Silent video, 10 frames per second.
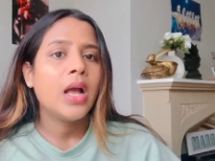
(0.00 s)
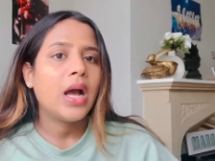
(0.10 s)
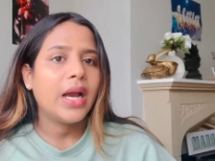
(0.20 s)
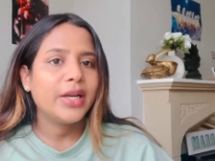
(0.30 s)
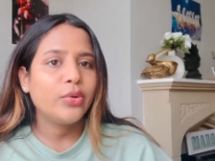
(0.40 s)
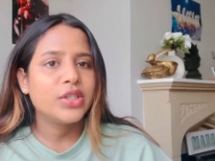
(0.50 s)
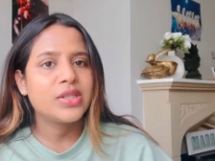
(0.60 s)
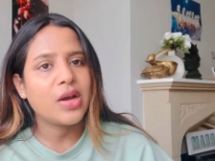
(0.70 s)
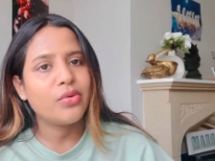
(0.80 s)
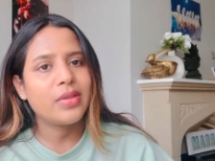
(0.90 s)
I know it
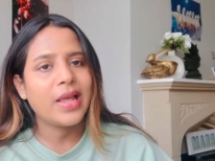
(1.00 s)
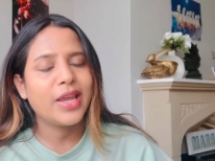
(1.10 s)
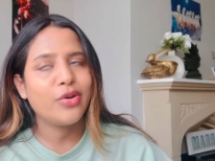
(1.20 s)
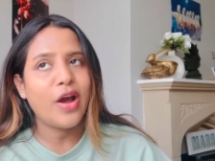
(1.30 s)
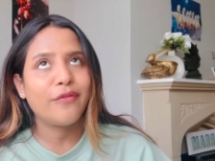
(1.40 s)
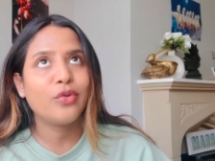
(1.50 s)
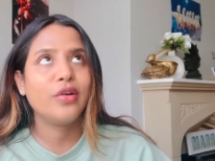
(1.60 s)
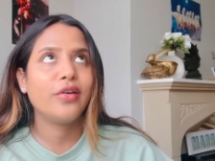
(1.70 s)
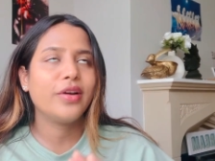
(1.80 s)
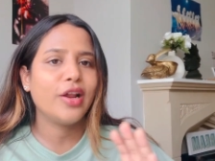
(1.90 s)
sounds like you have to
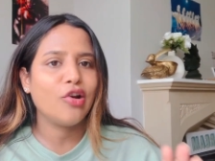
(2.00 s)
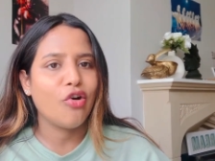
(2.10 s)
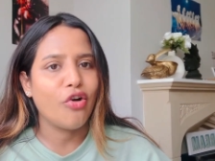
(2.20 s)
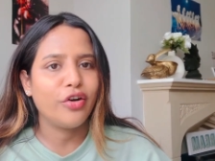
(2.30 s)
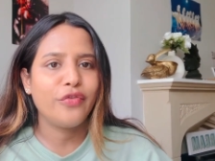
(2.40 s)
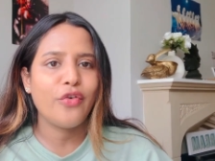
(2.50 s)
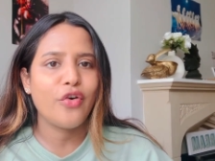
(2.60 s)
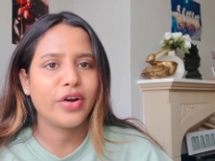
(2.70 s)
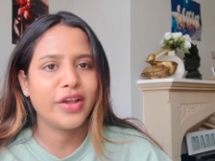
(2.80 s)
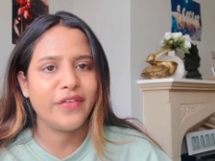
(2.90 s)
learn a lot
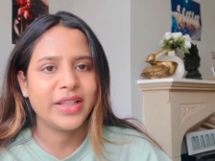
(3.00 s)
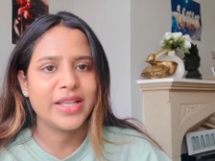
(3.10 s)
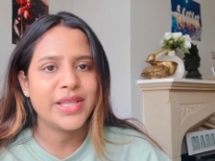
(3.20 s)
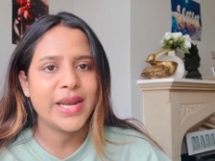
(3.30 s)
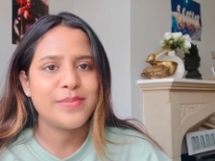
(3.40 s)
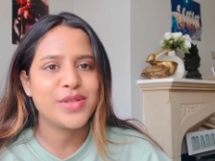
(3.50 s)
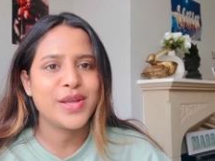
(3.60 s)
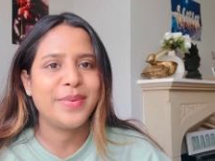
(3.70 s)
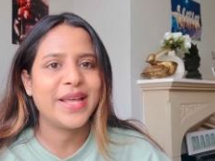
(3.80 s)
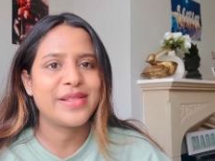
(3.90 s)
for giving this NMC
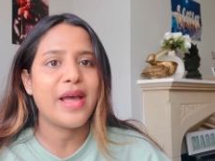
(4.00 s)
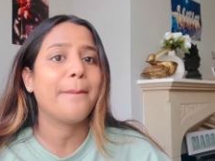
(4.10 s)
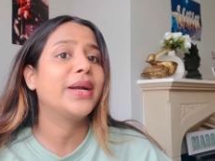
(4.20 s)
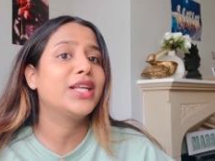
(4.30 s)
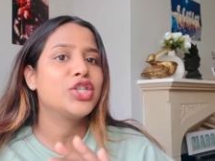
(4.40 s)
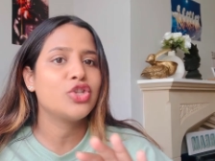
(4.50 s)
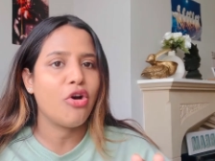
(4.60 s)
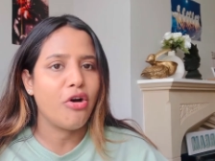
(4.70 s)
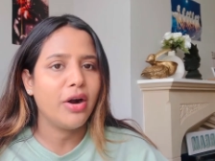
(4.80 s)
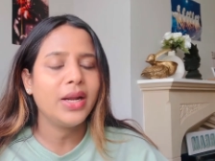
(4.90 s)
CBT exam, but it's
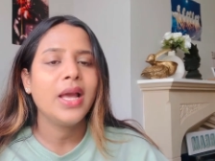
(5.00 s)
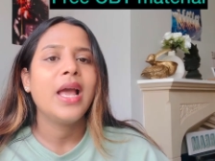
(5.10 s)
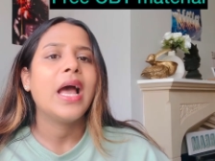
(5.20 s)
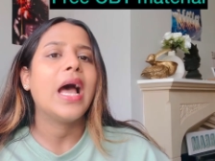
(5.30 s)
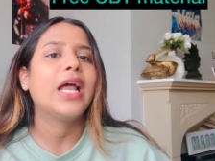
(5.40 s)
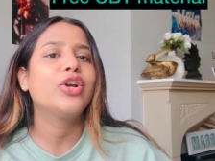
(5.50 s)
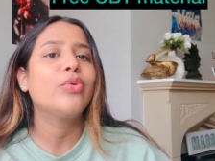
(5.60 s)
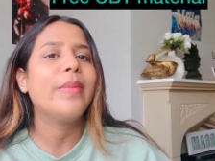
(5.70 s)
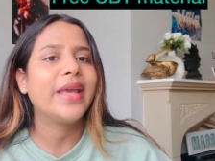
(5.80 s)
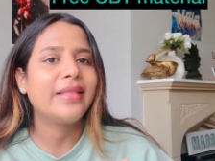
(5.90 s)
not. And to
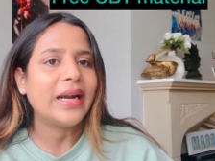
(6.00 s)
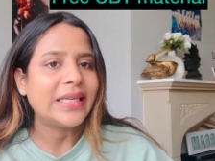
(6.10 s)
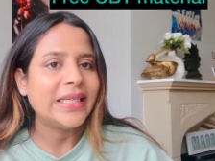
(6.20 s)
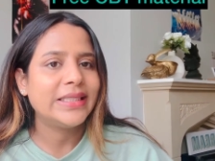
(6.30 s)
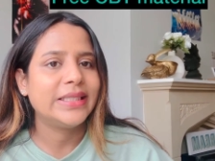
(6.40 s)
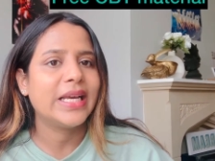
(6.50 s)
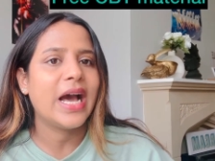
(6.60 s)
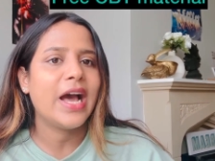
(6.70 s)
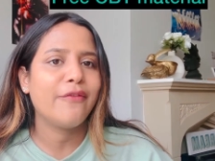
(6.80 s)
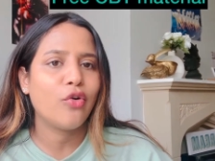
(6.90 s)
make that easy,
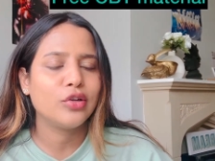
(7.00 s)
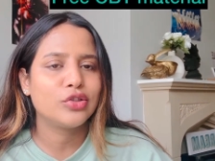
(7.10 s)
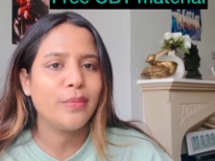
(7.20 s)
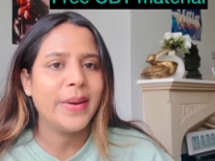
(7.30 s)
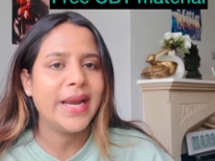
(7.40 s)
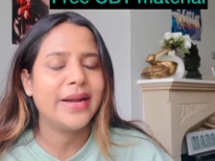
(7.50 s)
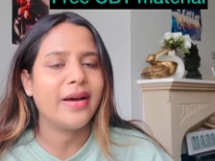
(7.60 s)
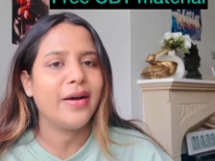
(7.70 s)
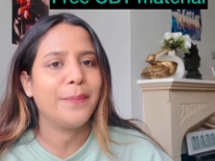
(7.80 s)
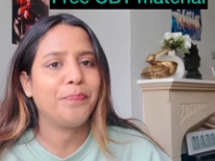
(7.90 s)
I have also made
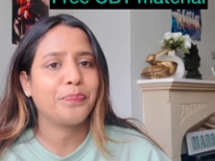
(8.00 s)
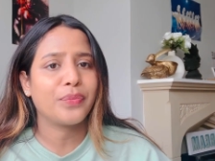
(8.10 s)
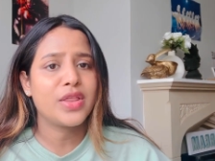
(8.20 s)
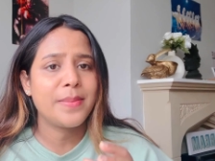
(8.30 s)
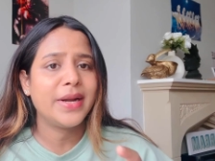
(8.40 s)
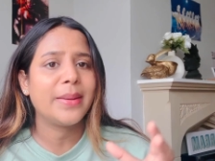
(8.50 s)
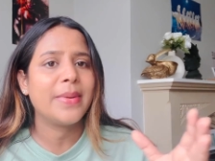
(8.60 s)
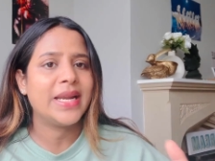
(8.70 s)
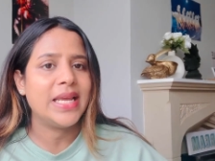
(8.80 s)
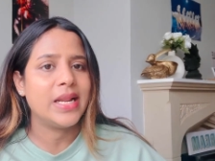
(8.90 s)
CBT
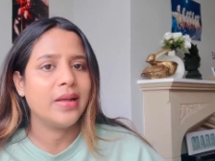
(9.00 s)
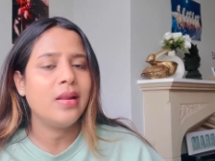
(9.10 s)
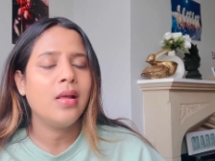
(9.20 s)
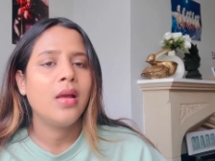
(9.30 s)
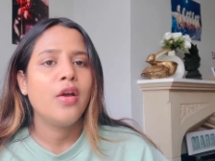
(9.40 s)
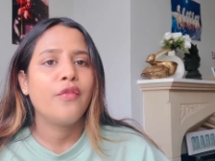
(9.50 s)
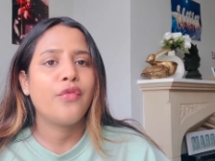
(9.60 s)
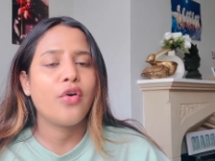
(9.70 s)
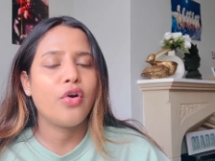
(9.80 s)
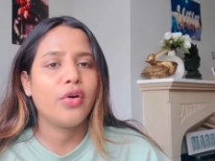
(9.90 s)
material
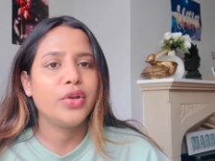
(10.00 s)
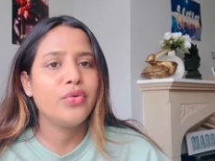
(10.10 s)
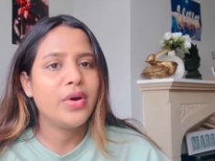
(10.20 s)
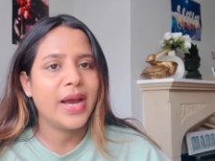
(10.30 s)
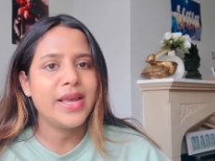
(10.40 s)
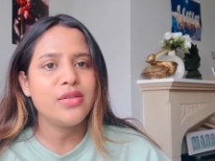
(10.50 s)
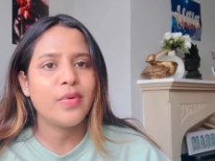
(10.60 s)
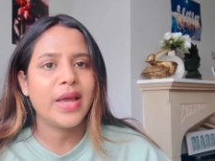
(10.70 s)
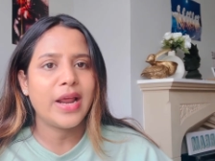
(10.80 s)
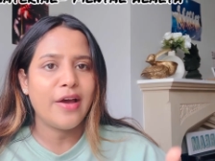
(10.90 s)
for you guys,
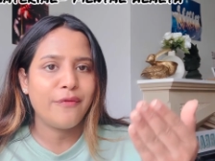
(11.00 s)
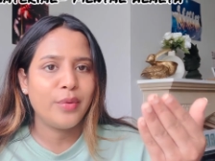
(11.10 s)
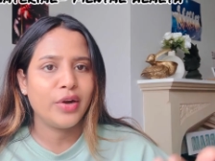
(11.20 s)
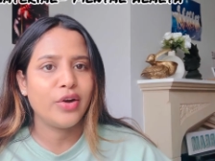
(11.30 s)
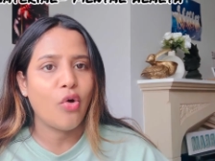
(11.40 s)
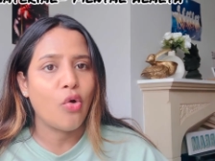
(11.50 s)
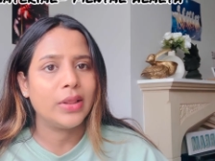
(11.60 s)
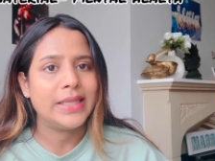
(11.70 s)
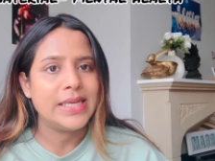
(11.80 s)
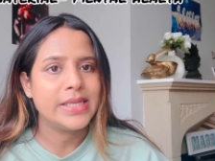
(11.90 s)
where I have put in
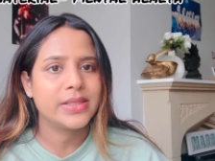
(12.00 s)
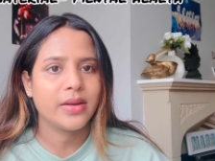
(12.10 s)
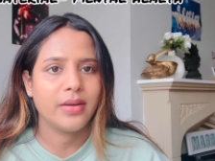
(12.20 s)
all these